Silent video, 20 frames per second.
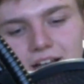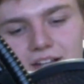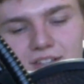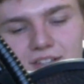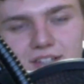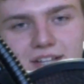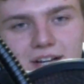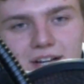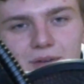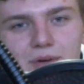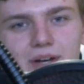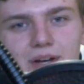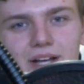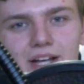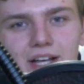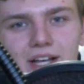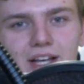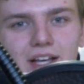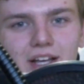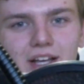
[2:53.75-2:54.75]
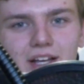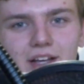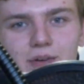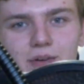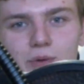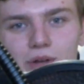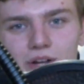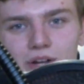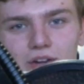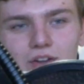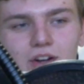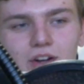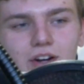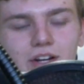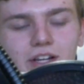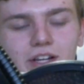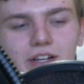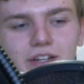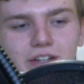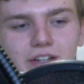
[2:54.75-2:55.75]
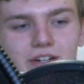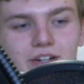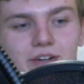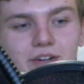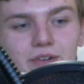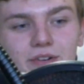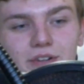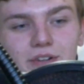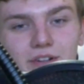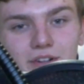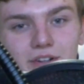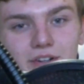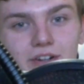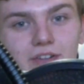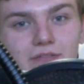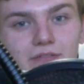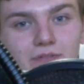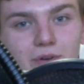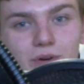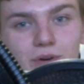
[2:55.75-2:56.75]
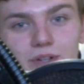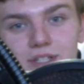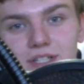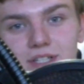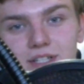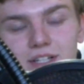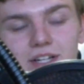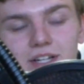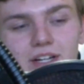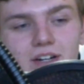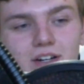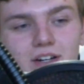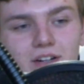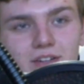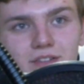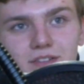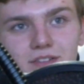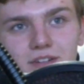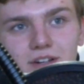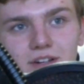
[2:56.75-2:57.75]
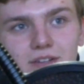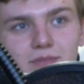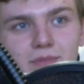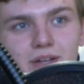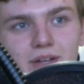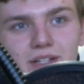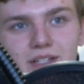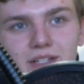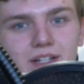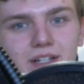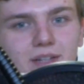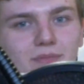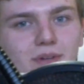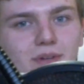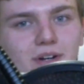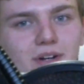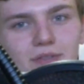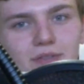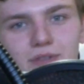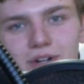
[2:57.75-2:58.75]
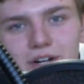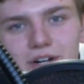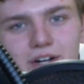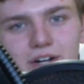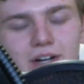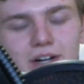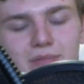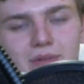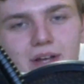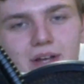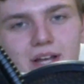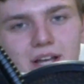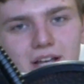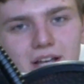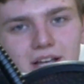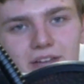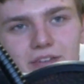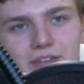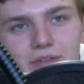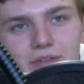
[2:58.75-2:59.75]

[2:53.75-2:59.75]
So that way, while you're logging, your forest is getting all messed up, all rutted up if it